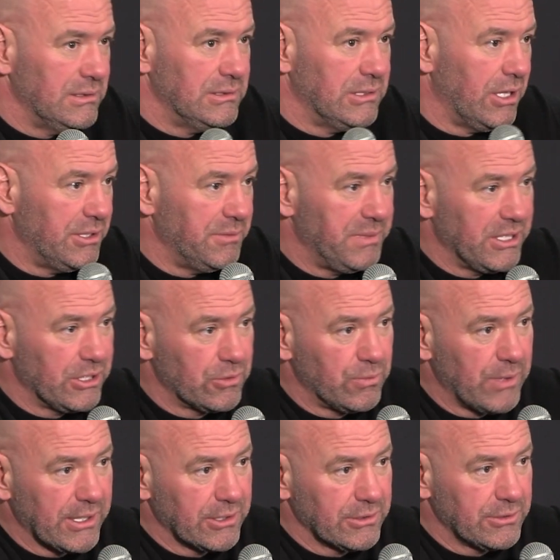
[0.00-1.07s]
London being a
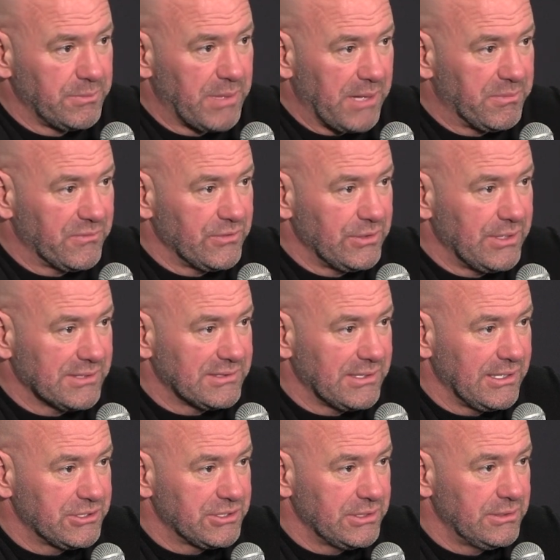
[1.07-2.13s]
regular pay-per-view
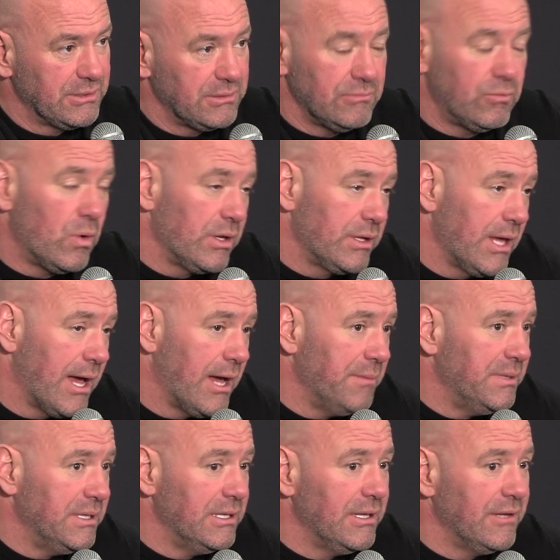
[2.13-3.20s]
destination? Well, yeah. I
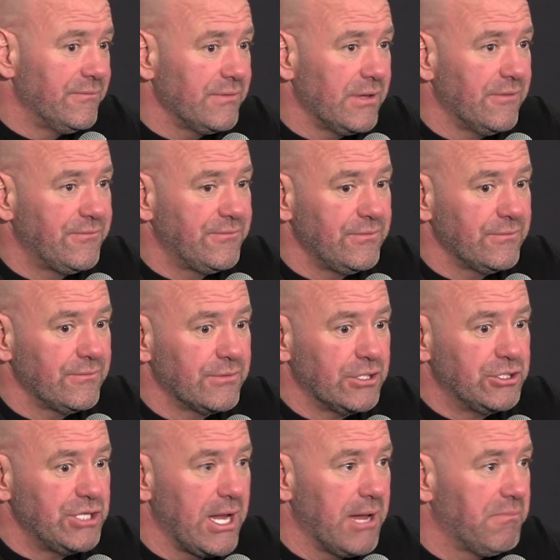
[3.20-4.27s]
mean, if
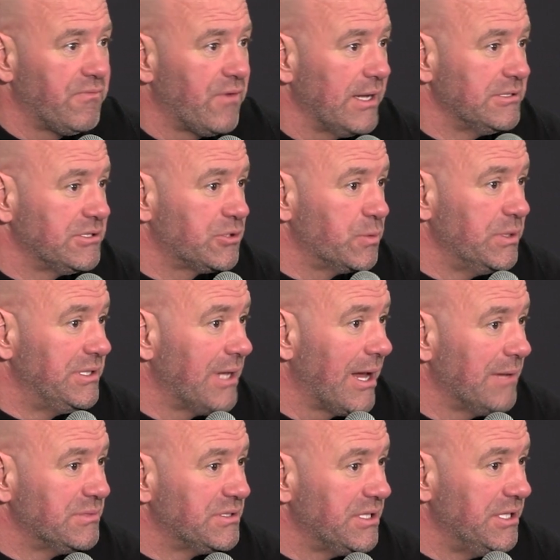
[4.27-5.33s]
the champ fights three
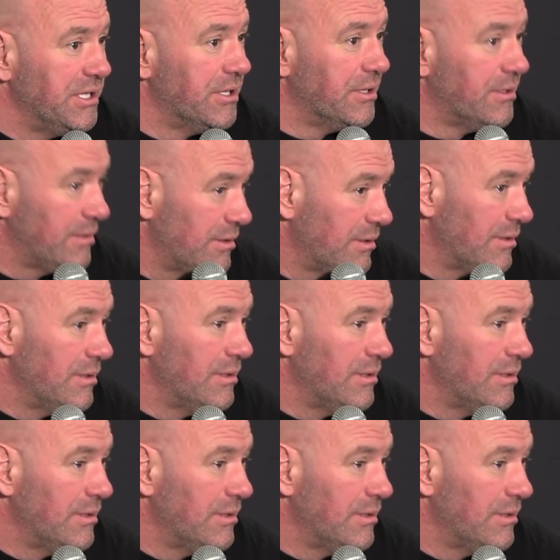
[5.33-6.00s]
times a year,